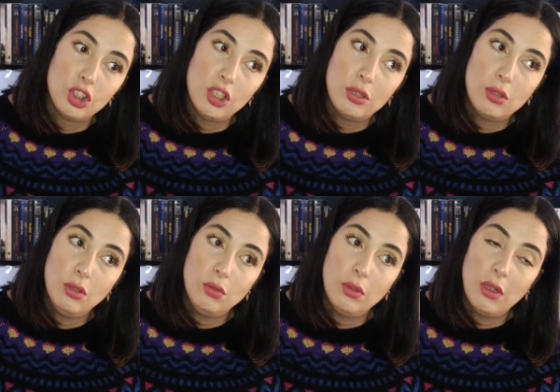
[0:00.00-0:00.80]
he's
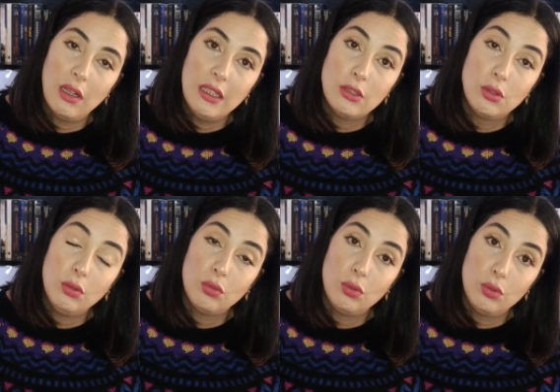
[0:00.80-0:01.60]

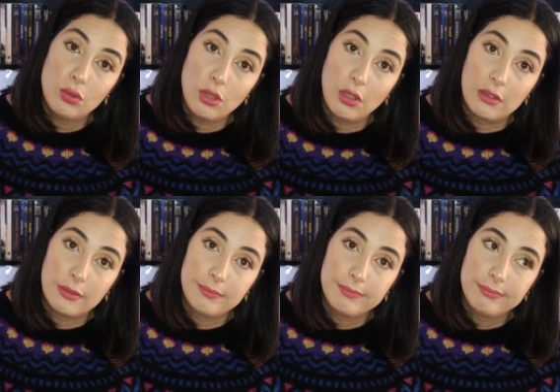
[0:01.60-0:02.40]
going to lose her
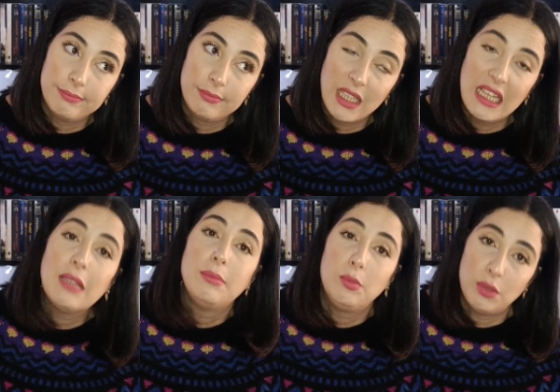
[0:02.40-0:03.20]

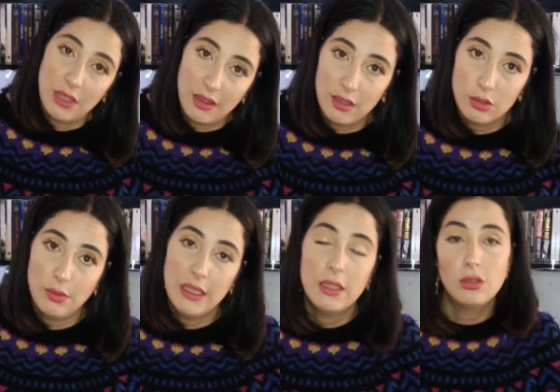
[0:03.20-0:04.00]
let me put it this
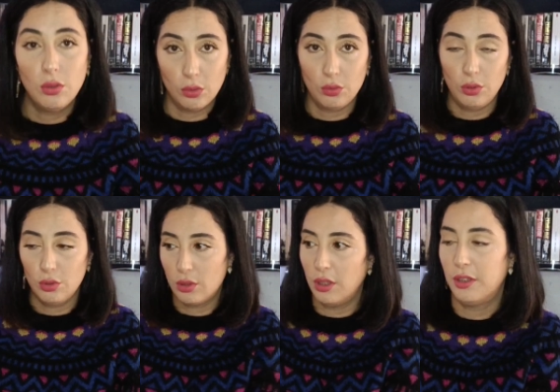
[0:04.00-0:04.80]
way he's going to
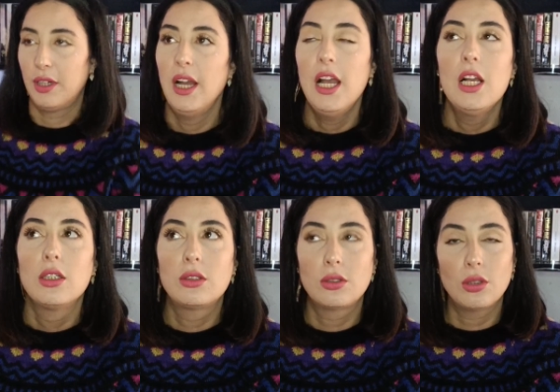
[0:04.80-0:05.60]
lose her
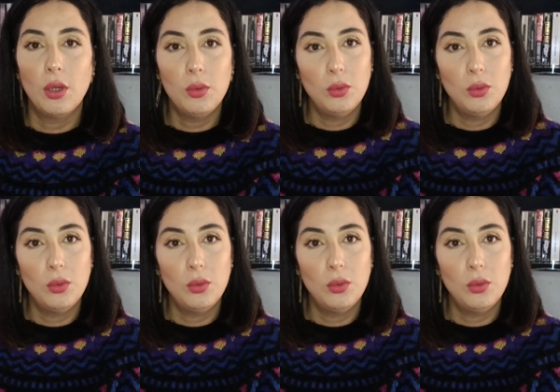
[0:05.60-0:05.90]
so